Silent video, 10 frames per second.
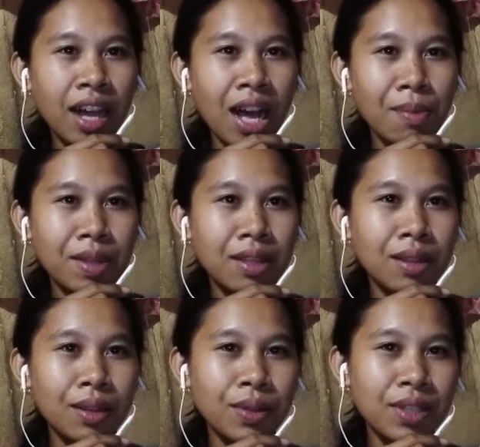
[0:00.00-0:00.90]

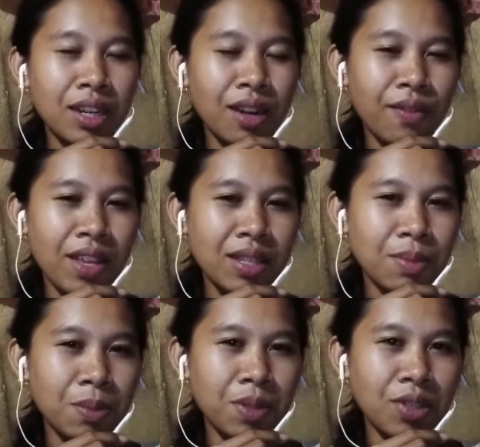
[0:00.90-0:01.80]
habitat loss, and invasive
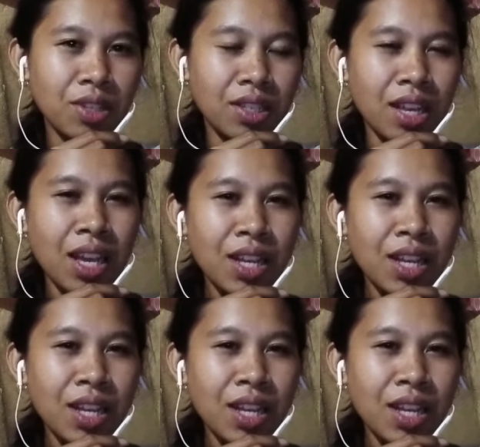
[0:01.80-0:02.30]
species.